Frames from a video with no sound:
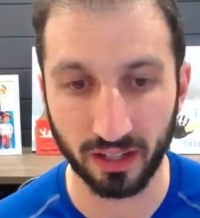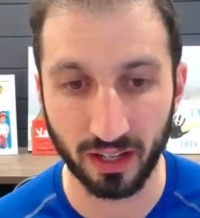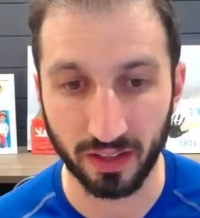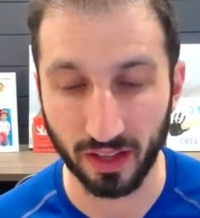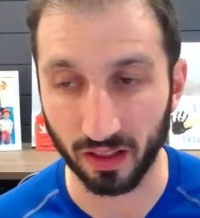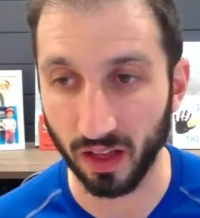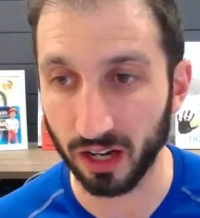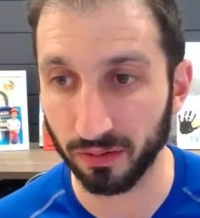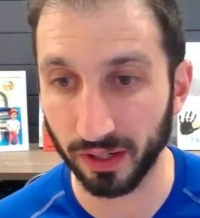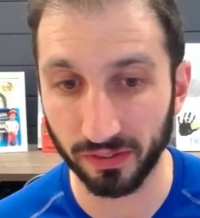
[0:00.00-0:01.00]
that a lot
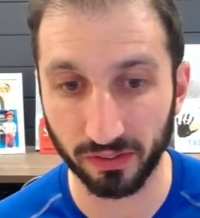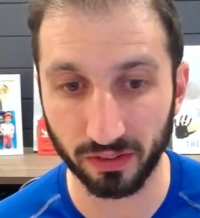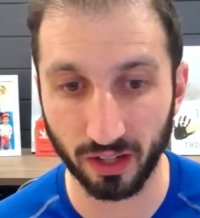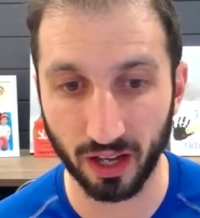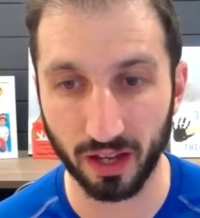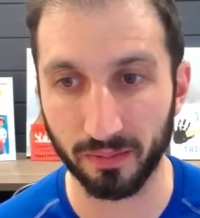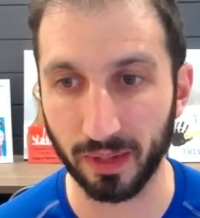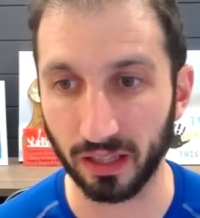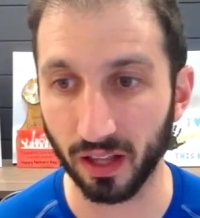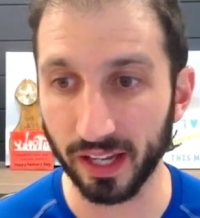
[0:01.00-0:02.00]
of us
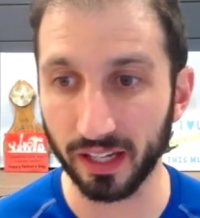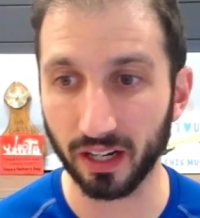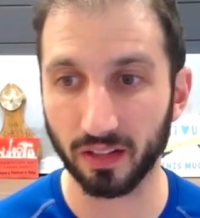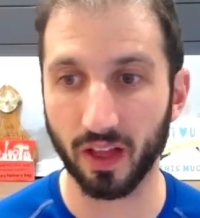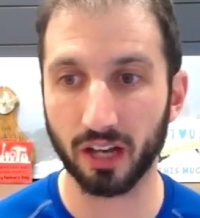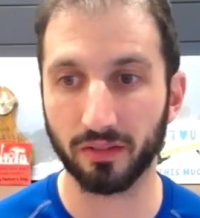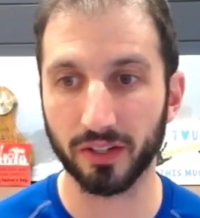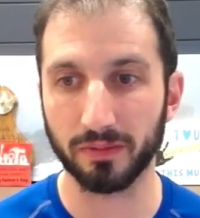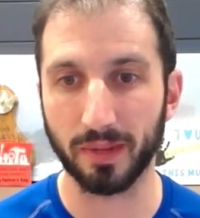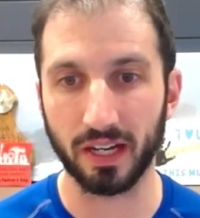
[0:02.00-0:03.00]
may like, a lot of
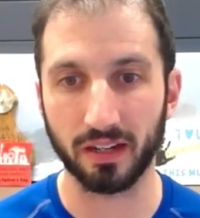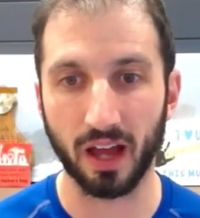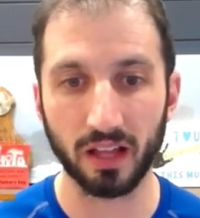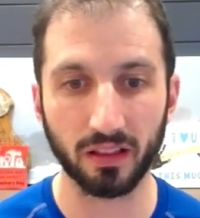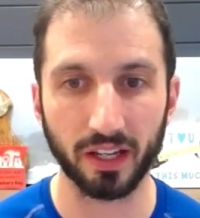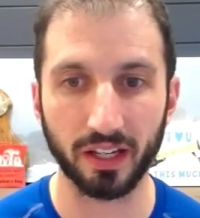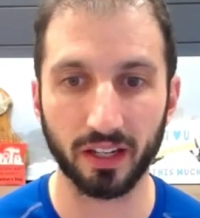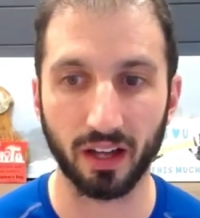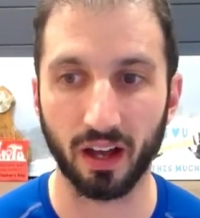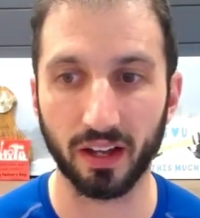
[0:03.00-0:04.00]
us may not
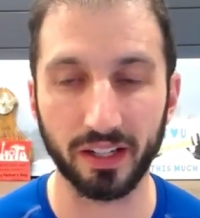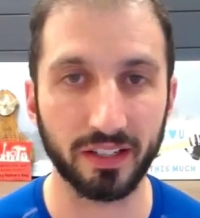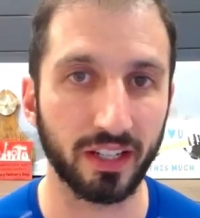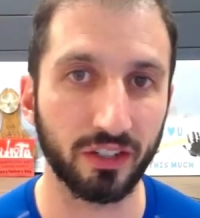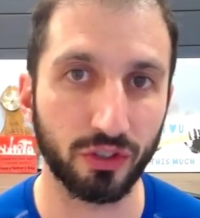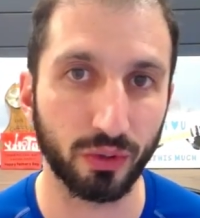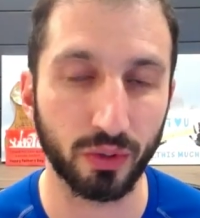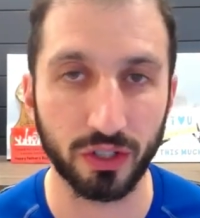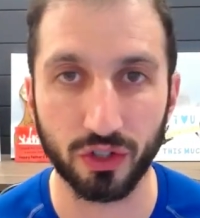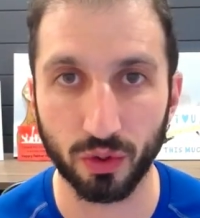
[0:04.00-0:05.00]
like. I tend to
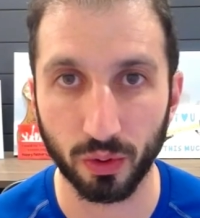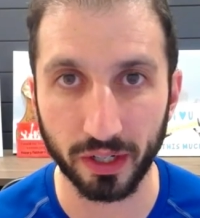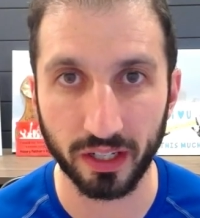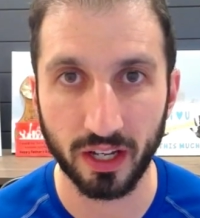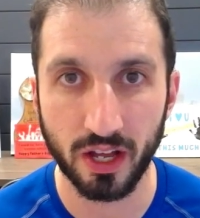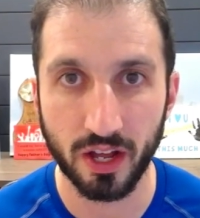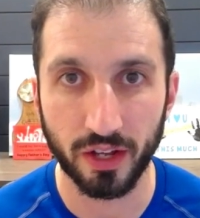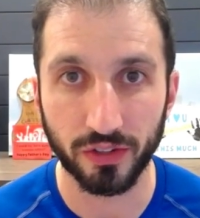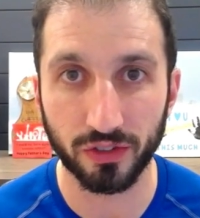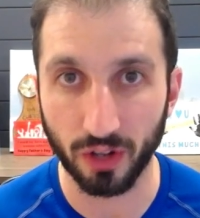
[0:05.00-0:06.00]
enjoy
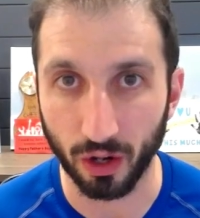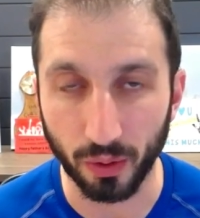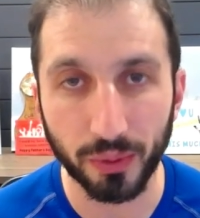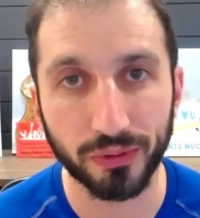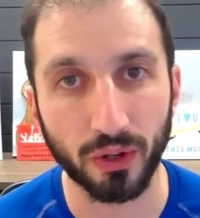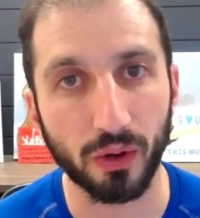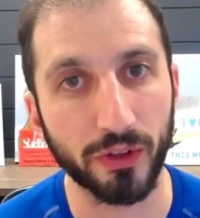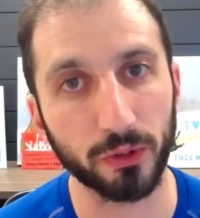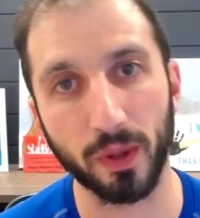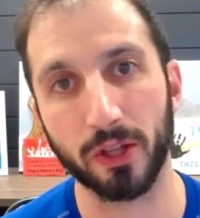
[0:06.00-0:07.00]
snow, so
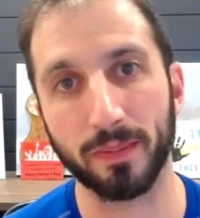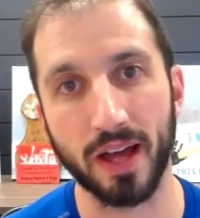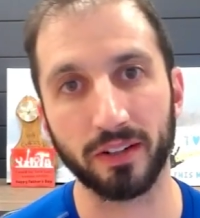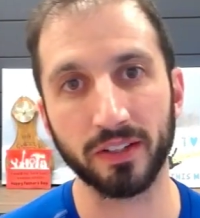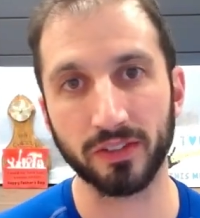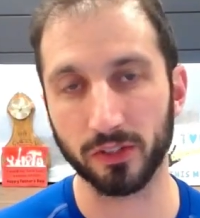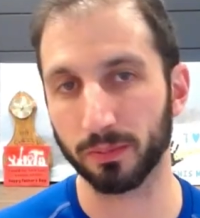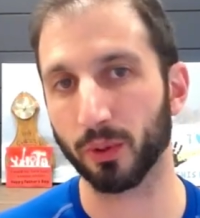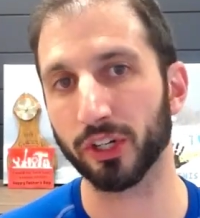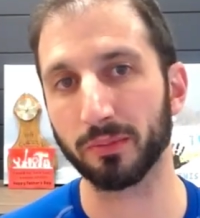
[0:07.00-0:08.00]
this weather pattern is
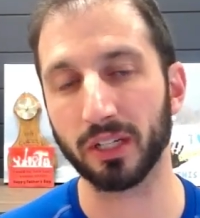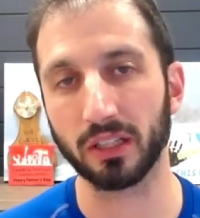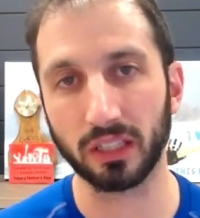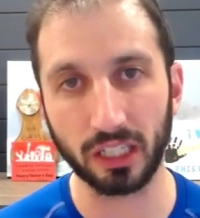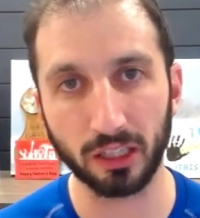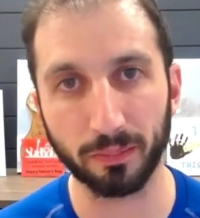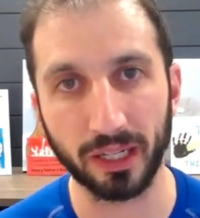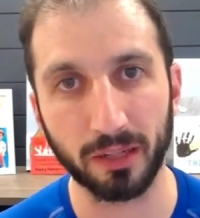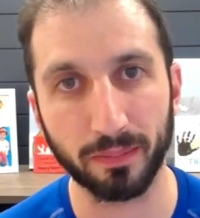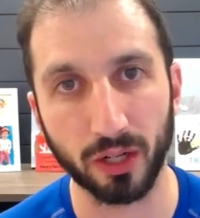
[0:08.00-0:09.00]
disappointing me a little
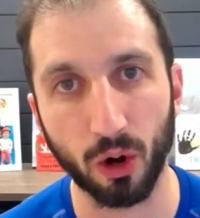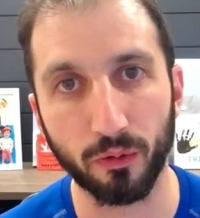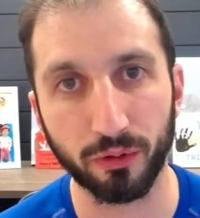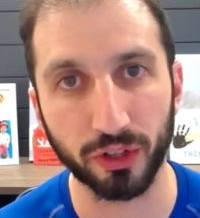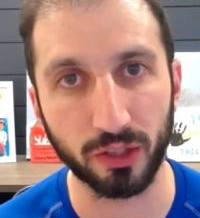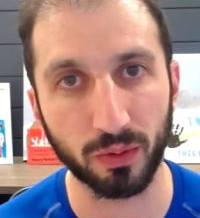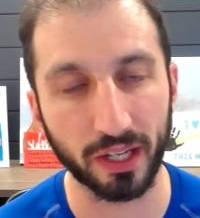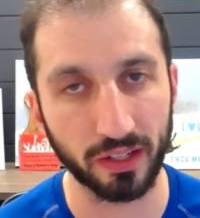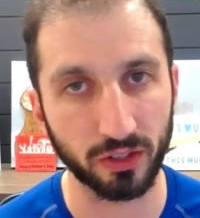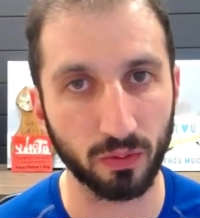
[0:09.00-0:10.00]
bit, but hopefully we'll
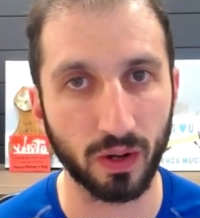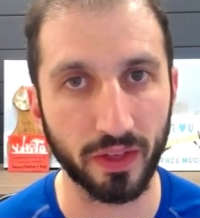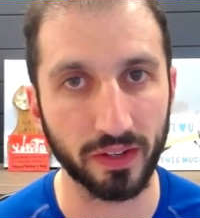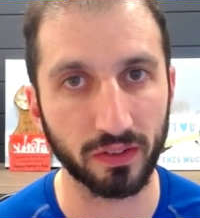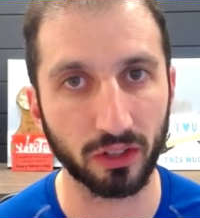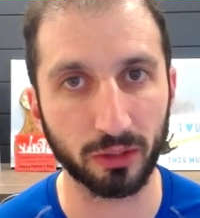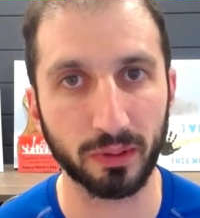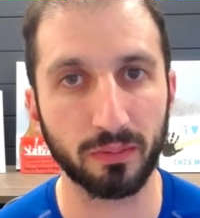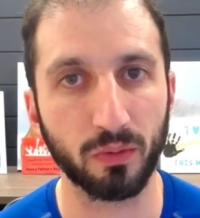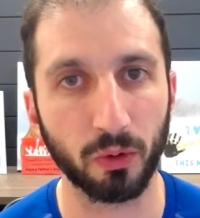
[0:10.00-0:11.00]
get into one that is a little
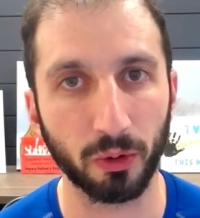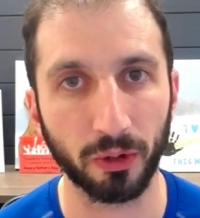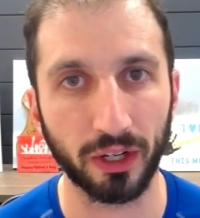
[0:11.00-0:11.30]
bit more,